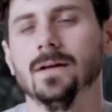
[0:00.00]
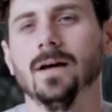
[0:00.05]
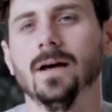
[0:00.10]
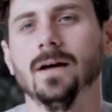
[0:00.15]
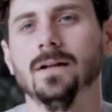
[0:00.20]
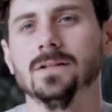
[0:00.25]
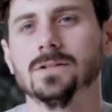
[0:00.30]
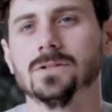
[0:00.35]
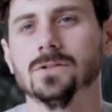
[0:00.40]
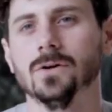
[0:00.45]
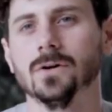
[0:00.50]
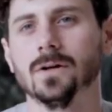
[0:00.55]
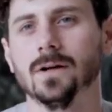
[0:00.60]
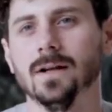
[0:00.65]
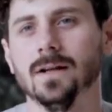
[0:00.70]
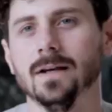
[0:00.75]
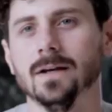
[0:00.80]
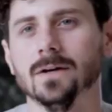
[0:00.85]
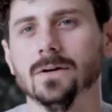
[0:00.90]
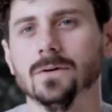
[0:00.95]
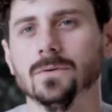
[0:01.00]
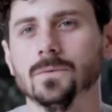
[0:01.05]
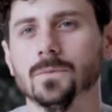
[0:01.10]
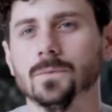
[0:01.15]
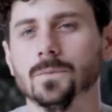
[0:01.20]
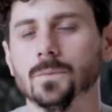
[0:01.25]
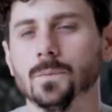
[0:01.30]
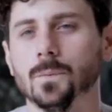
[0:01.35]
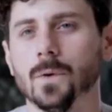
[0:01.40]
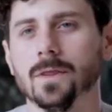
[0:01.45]
And it's not clear
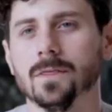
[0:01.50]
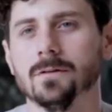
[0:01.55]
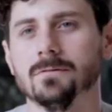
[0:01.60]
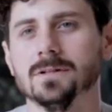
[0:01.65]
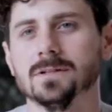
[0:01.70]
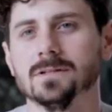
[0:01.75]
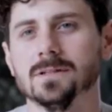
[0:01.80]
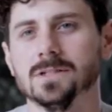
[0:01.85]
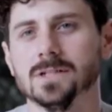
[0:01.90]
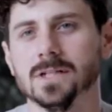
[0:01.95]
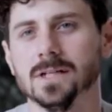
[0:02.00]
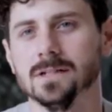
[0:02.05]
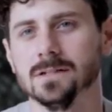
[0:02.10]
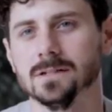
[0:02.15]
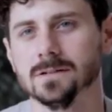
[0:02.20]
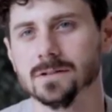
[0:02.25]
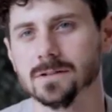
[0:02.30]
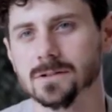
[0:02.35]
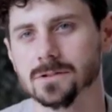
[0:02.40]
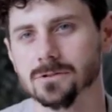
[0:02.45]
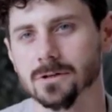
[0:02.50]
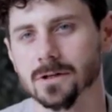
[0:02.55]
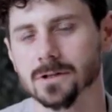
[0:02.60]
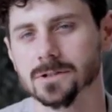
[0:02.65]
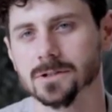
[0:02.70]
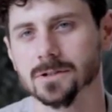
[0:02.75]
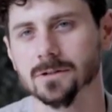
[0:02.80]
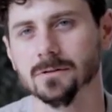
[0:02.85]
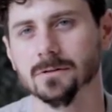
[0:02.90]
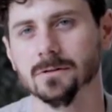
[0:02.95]
whether it's the change in the
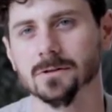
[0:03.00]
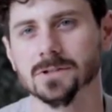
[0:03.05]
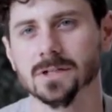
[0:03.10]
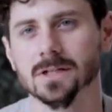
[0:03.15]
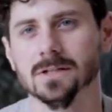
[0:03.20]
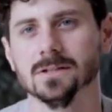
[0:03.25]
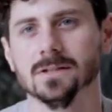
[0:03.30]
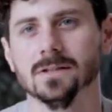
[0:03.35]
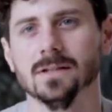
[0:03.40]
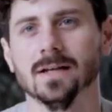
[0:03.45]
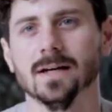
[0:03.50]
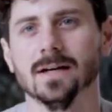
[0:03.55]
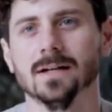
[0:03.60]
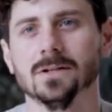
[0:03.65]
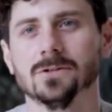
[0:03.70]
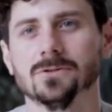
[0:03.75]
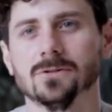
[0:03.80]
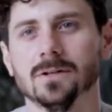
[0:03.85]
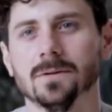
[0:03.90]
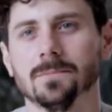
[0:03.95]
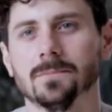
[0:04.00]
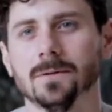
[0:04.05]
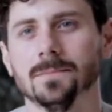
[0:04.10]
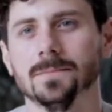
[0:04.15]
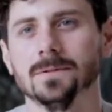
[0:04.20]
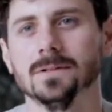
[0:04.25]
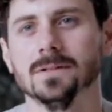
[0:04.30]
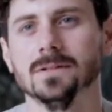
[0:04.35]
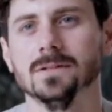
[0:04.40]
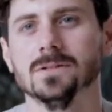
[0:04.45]
structure or change in the electronic
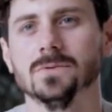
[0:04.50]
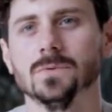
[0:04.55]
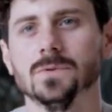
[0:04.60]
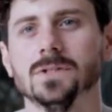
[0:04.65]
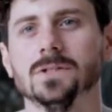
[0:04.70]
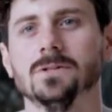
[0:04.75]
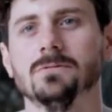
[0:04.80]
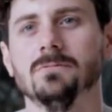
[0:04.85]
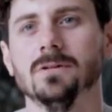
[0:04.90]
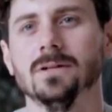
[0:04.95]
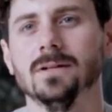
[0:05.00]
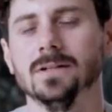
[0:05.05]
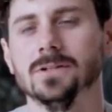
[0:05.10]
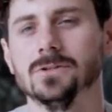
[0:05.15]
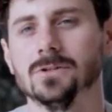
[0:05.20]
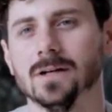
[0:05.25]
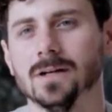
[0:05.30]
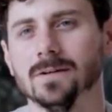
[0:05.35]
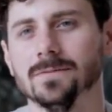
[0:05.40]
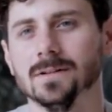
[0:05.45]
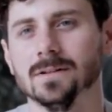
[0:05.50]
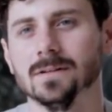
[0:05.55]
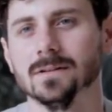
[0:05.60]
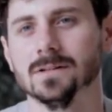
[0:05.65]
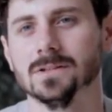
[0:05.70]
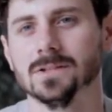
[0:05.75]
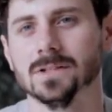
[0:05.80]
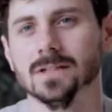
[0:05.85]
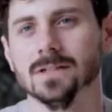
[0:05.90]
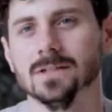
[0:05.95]
properties which is really driving
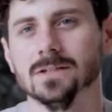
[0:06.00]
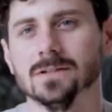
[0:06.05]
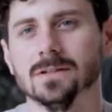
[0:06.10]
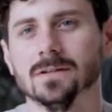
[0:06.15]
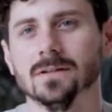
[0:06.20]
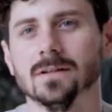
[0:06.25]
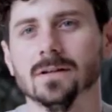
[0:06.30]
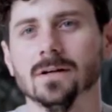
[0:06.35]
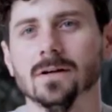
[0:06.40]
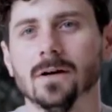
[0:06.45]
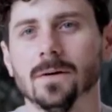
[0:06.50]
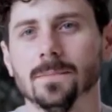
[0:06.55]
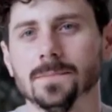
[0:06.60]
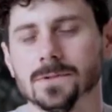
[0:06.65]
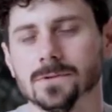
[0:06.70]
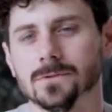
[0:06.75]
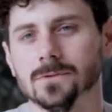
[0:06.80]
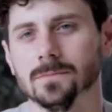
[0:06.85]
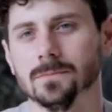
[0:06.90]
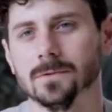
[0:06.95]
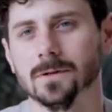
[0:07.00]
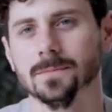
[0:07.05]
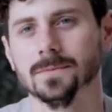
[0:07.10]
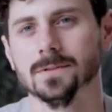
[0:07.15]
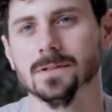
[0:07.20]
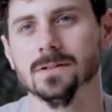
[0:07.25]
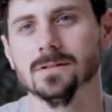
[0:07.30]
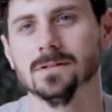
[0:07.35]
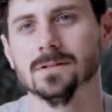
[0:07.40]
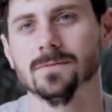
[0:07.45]
the change in the optical
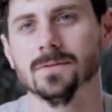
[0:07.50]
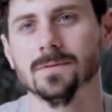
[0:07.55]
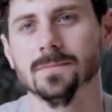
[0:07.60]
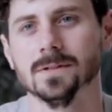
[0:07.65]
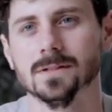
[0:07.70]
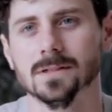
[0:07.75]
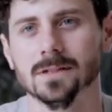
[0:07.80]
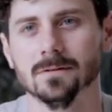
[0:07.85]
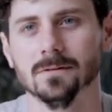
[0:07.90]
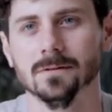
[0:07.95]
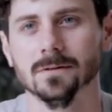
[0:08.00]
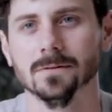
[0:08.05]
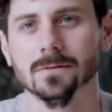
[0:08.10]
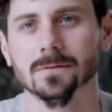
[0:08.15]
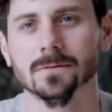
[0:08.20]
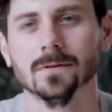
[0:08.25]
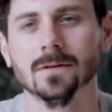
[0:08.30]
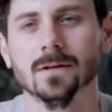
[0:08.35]
properties of the material.